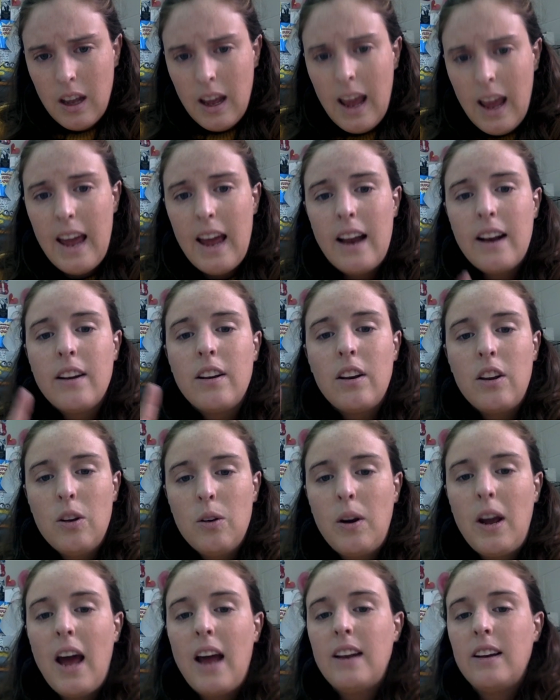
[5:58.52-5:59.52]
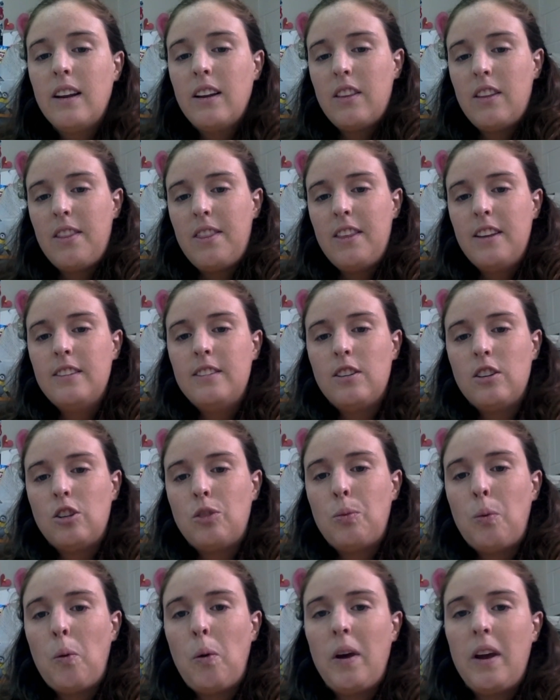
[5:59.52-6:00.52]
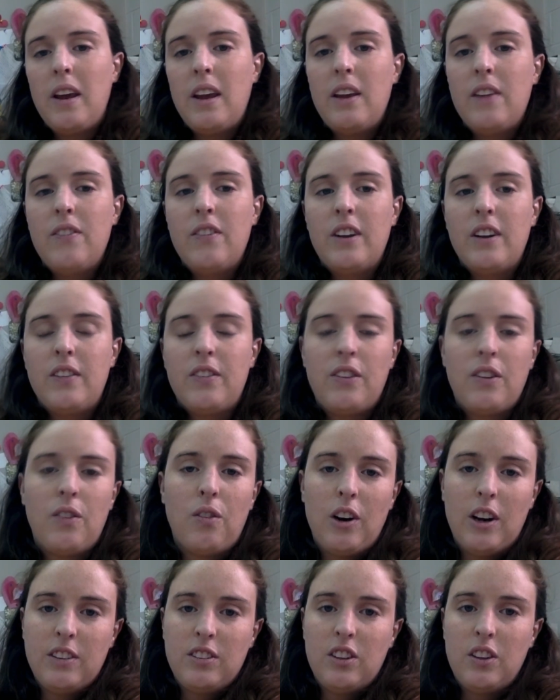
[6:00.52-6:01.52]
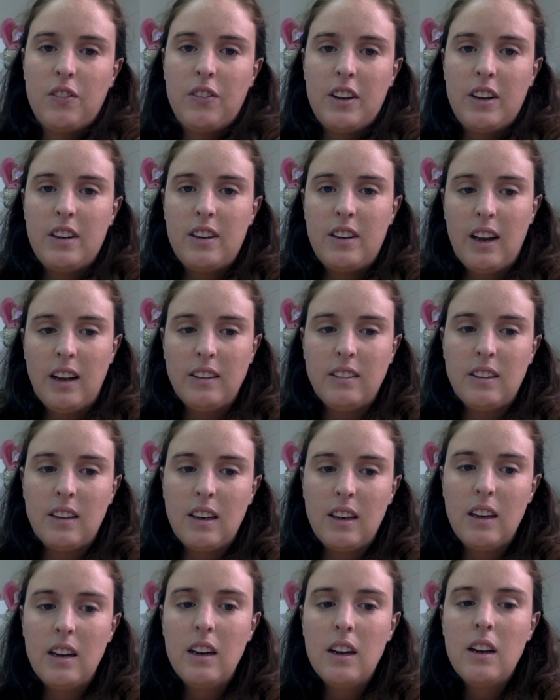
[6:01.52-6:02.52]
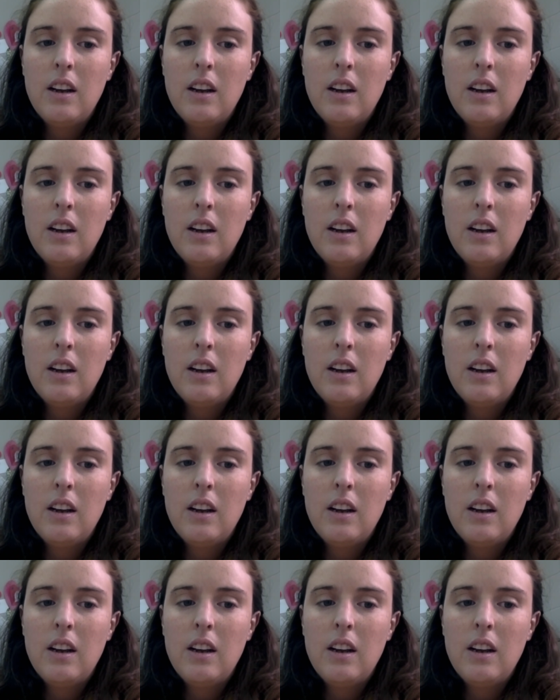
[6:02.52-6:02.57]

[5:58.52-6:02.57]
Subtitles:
And you can get the thesis point even if the rest of it doesn't